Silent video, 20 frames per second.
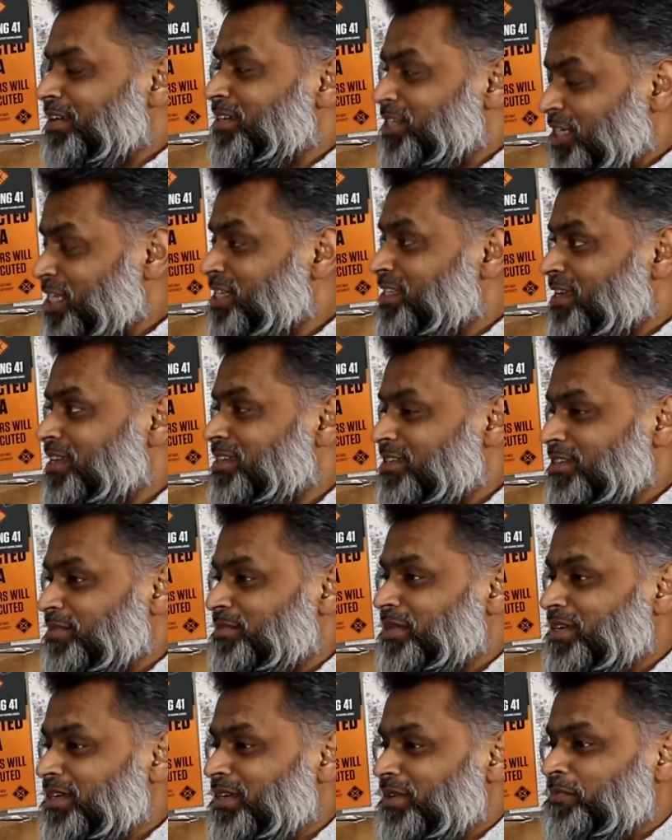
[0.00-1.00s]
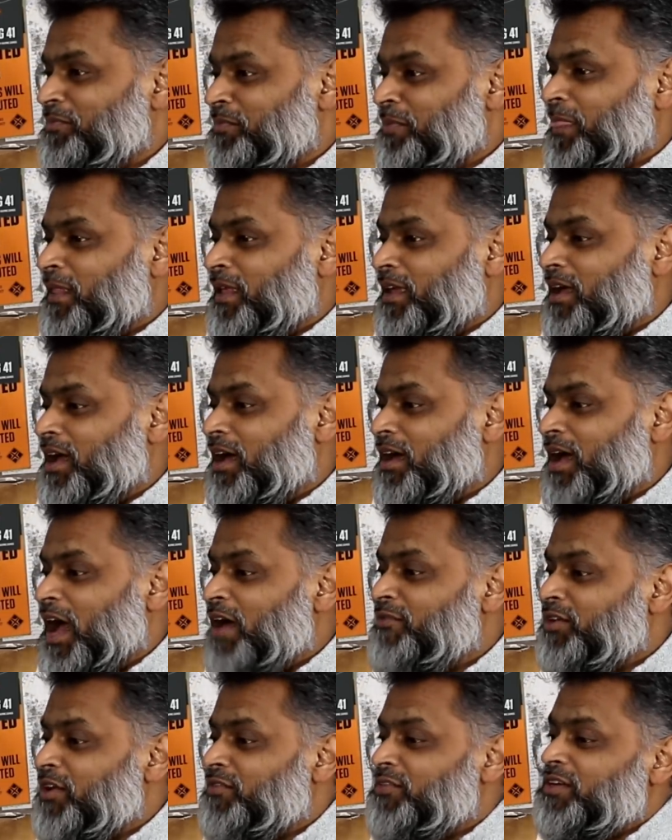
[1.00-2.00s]
And she says to me,
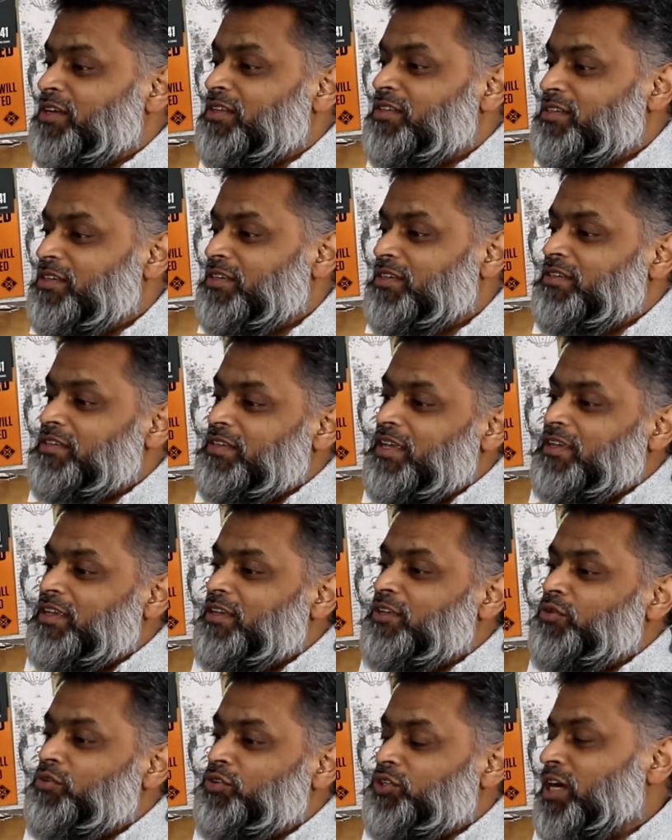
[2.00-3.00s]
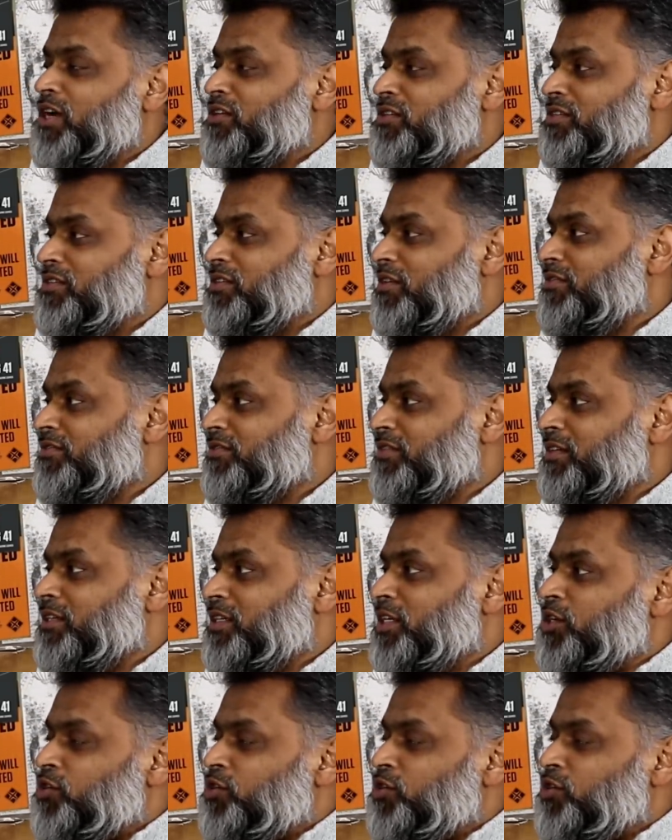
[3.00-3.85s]
have you ever considered taking your trousers off,